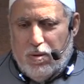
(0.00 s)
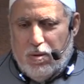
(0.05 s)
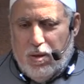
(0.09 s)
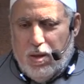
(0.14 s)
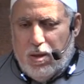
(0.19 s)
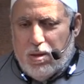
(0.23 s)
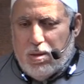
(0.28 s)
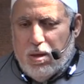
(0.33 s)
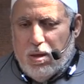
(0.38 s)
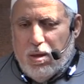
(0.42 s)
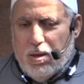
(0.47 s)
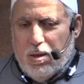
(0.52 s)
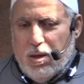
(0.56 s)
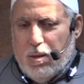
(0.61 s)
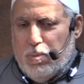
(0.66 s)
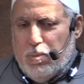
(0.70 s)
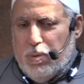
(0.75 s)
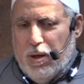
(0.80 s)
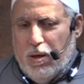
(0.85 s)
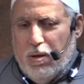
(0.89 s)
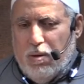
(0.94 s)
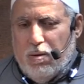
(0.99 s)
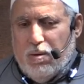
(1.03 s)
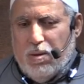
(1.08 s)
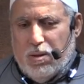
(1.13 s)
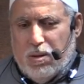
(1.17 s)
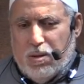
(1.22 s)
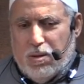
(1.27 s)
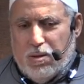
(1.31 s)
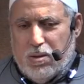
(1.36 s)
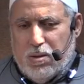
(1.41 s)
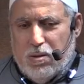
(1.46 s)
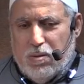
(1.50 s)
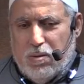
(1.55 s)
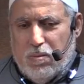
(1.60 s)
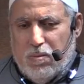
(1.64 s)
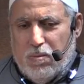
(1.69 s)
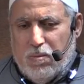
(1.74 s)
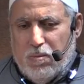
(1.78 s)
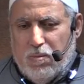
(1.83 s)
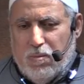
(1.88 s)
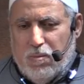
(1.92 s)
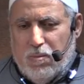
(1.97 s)
These are the priorities.
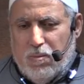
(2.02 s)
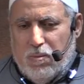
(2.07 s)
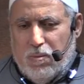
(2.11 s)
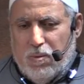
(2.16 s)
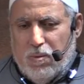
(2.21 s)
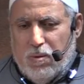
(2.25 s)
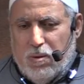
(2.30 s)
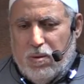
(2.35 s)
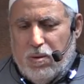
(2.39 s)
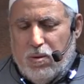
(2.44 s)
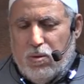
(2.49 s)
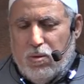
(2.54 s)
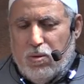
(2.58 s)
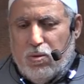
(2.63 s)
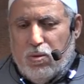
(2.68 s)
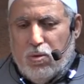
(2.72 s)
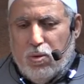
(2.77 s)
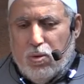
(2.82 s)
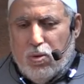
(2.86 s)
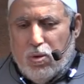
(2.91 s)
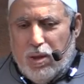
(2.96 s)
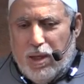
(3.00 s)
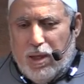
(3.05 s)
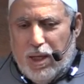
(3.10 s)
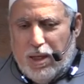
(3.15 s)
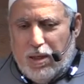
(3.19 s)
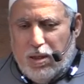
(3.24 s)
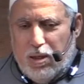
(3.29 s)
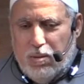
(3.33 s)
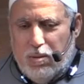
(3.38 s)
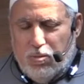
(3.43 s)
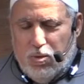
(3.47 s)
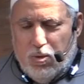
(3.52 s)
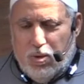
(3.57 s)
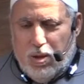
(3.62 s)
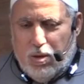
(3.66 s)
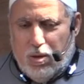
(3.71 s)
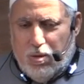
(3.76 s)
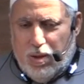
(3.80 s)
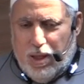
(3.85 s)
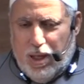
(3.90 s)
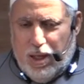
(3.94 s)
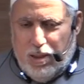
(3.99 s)
To connect them to
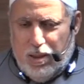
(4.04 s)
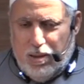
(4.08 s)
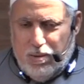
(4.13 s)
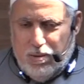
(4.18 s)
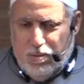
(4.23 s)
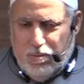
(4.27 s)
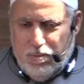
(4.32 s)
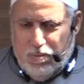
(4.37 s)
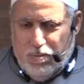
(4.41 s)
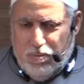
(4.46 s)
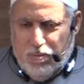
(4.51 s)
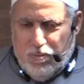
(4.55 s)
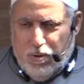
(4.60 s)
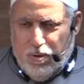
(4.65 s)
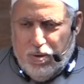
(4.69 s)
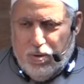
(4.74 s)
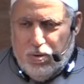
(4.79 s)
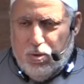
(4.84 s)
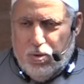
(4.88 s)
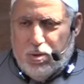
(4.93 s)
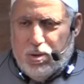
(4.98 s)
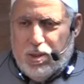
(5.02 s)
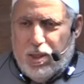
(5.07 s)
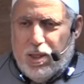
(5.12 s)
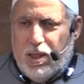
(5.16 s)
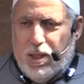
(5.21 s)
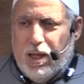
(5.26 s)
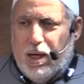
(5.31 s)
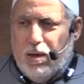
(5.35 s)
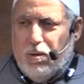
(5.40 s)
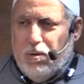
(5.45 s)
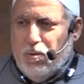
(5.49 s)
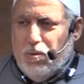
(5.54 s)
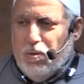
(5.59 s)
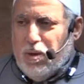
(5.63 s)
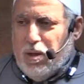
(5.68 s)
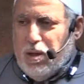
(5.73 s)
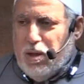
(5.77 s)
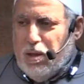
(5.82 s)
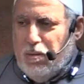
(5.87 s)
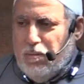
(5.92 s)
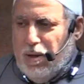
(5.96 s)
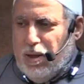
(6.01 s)
the Quran, to sit down
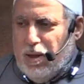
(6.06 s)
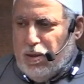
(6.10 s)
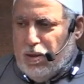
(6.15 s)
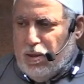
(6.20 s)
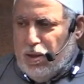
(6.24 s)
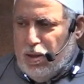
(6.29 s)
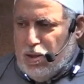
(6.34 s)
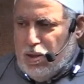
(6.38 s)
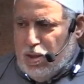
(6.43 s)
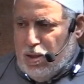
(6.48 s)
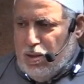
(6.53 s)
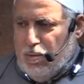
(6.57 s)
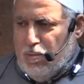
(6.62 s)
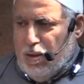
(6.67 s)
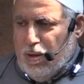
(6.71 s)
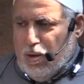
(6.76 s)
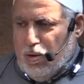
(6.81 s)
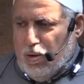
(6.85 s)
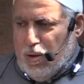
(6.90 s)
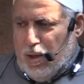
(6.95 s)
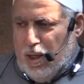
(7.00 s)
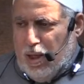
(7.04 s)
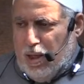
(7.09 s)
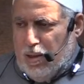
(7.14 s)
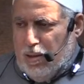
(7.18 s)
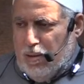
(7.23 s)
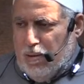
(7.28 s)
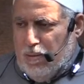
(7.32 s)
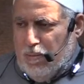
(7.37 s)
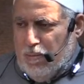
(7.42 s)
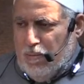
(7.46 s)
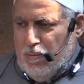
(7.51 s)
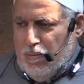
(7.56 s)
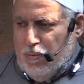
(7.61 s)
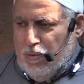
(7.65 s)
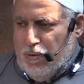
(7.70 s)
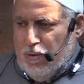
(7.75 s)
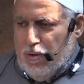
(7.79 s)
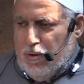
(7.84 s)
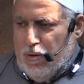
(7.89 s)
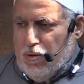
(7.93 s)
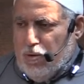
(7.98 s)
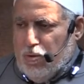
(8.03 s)
with them and teach them the Quran,
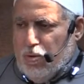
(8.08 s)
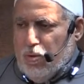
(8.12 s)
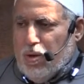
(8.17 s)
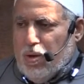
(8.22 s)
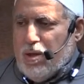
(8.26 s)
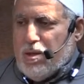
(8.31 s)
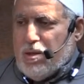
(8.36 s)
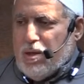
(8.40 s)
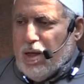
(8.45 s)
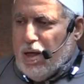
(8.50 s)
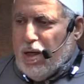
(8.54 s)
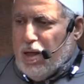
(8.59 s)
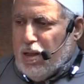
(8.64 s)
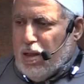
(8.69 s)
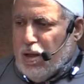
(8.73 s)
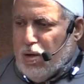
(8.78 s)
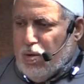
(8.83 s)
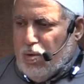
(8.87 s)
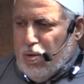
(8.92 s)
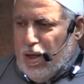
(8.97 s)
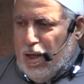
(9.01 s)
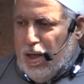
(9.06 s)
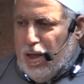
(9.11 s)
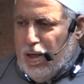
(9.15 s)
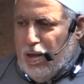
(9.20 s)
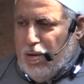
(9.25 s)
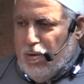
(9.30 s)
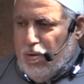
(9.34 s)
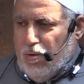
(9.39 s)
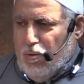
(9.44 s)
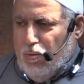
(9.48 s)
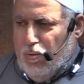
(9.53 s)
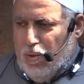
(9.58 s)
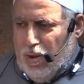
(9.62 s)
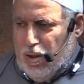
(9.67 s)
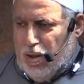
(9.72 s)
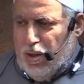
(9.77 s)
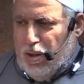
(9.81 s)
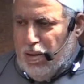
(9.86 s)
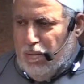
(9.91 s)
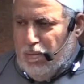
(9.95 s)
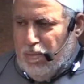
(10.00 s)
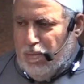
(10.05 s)
to recite the Quran
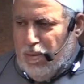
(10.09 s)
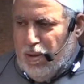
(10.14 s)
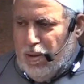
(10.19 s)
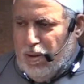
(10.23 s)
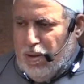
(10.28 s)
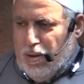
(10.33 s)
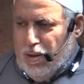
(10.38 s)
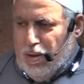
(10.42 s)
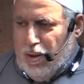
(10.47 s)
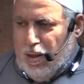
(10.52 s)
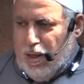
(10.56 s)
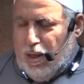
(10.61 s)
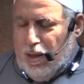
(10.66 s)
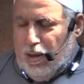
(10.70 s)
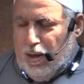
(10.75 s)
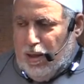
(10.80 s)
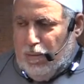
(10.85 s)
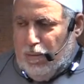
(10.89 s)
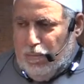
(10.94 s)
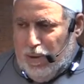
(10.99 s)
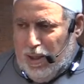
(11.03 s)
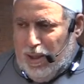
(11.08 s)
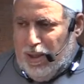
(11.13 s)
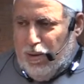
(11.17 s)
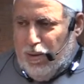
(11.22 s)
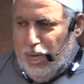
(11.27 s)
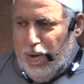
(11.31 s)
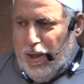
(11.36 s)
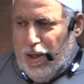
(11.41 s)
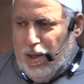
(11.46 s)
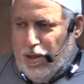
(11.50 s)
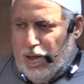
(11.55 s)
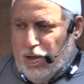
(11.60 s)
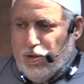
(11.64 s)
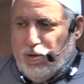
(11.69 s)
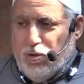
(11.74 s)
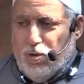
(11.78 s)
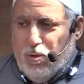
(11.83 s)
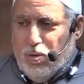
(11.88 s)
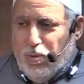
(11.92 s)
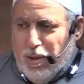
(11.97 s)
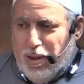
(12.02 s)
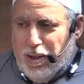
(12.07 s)
with them. And by the way,
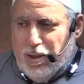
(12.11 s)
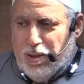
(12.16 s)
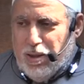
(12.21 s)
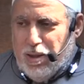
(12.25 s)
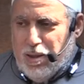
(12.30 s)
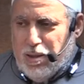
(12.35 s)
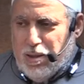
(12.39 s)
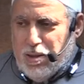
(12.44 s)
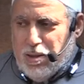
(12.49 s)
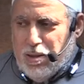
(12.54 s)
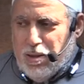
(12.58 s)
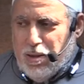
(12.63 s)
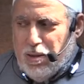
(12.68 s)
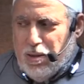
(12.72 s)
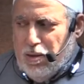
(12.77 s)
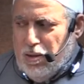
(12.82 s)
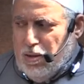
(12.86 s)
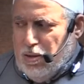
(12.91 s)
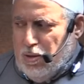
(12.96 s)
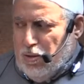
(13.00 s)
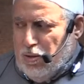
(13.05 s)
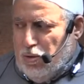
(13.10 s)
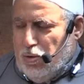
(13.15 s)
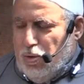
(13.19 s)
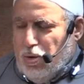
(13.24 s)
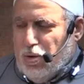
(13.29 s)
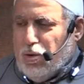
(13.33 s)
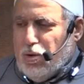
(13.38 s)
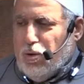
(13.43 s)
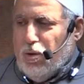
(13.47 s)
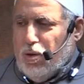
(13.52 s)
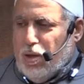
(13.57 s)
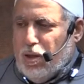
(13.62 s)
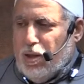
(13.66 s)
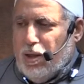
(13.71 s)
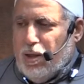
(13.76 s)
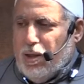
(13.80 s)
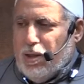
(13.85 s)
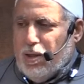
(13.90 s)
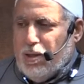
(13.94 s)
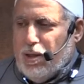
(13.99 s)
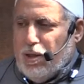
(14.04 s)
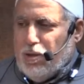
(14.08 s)
doing this, don't you
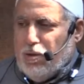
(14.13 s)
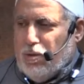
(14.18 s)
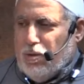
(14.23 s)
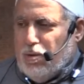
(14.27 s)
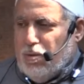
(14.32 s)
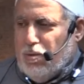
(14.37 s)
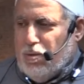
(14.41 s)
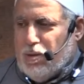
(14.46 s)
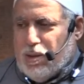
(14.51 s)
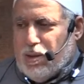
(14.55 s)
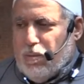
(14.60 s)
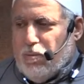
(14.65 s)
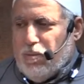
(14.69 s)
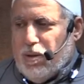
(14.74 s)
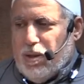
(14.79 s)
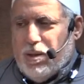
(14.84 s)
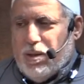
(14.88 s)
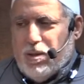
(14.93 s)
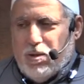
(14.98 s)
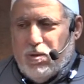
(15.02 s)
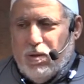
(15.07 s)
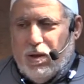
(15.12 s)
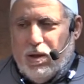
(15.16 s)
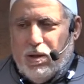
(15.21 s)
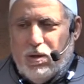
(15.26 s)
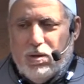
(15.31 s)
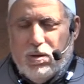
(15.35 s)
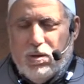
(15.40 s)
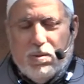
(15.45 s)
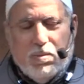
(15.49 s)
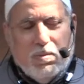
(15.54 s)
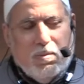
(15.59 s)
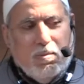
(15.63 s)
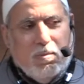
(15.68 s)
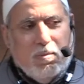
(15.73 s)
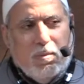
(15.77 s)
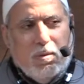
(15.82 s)
think that you're doing something strange?